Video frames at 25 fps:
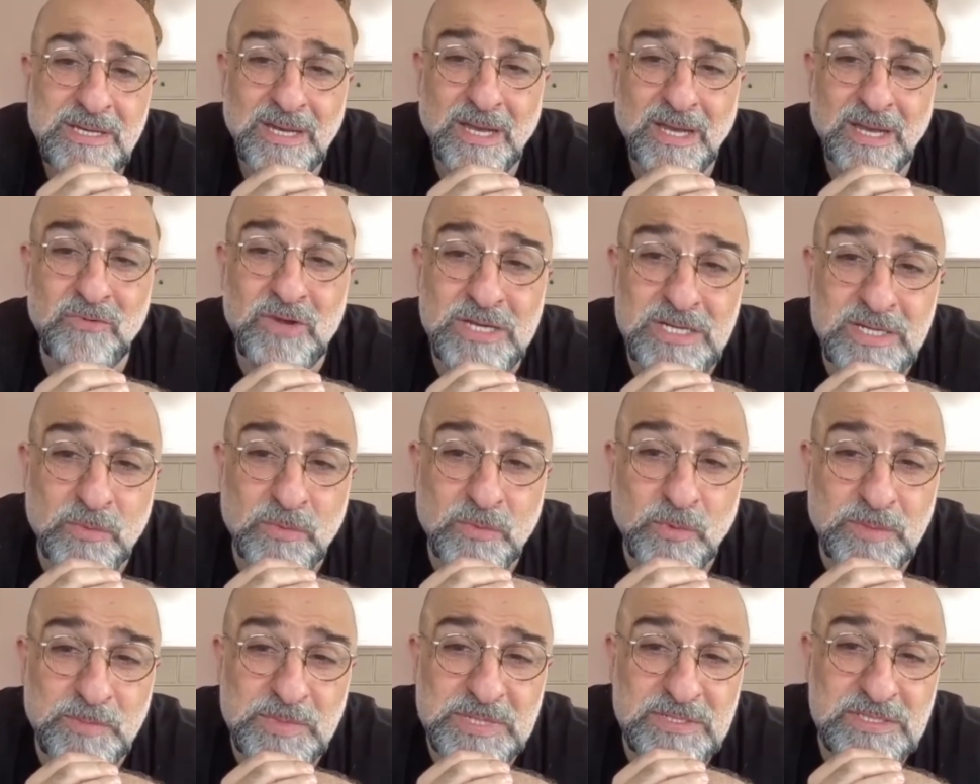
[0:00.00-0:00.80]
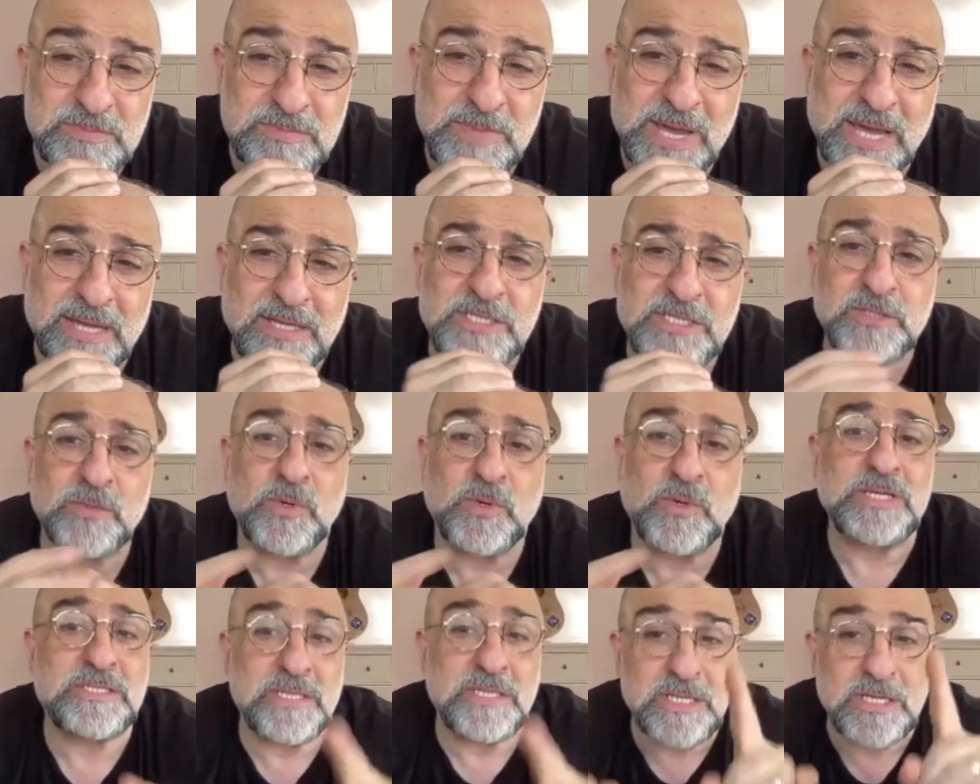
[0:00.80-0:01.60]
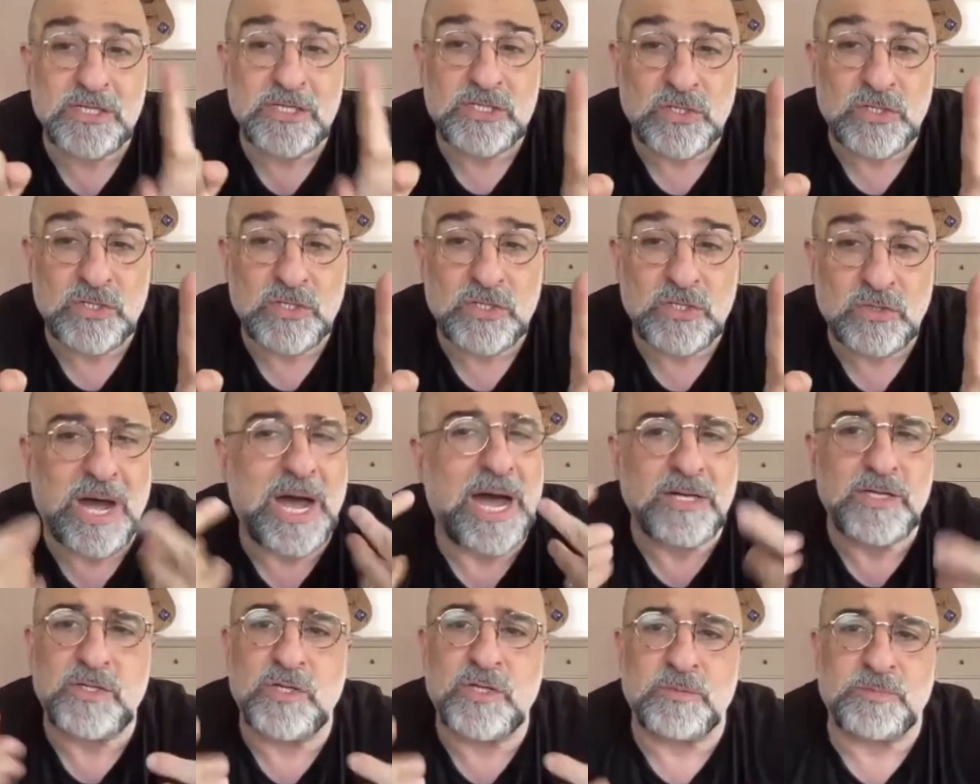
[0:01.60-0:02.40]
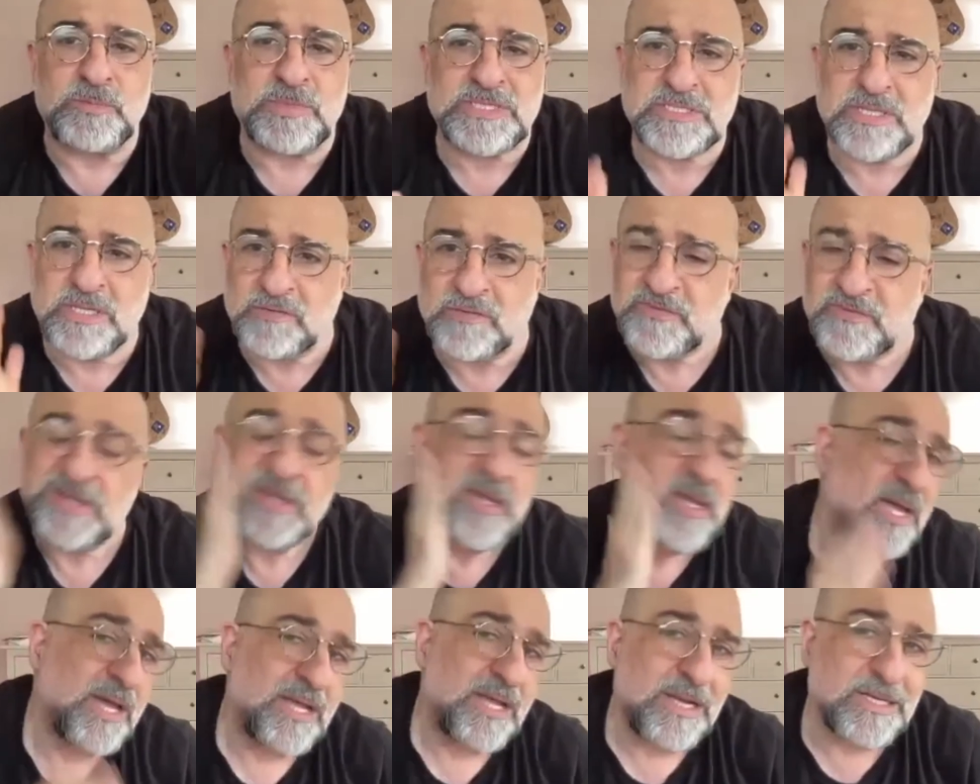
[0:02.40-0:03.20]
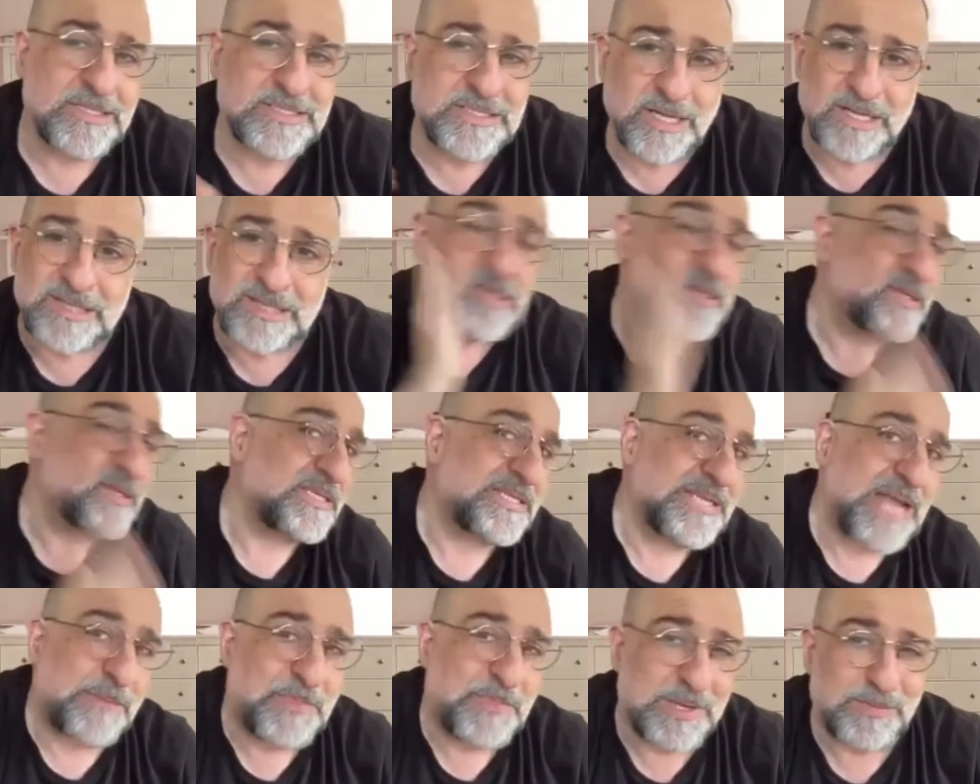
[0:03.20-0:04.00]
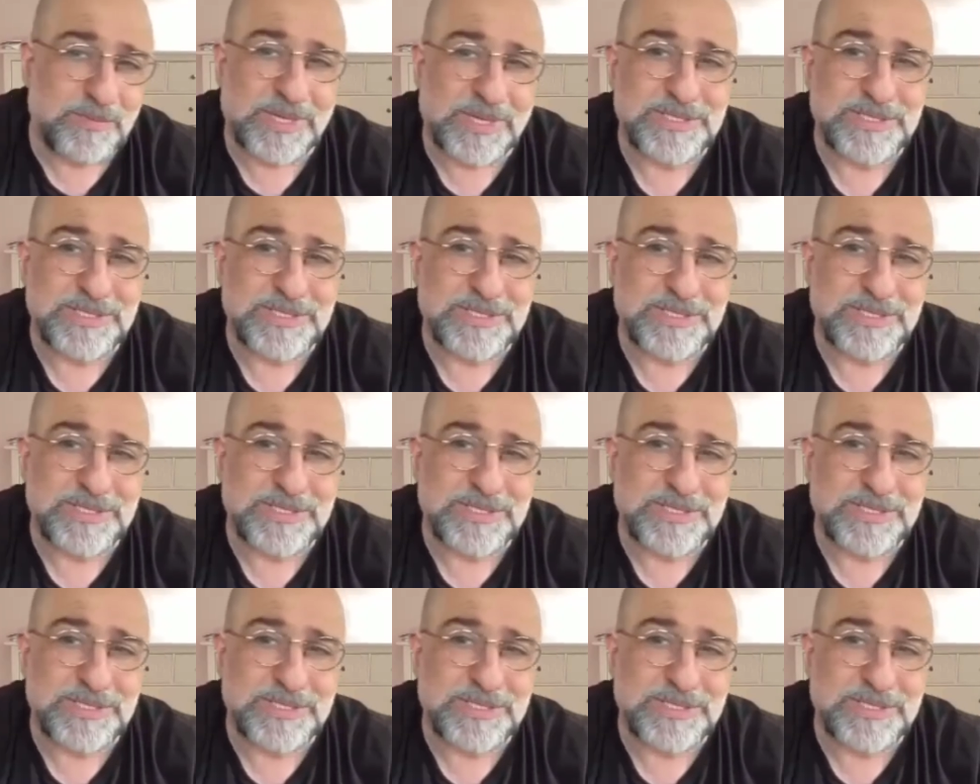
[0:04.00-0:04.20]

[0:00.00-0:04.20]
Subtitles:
I really didn't want to be smacked. So I said, it's all right, I can do it myself. And I started slapping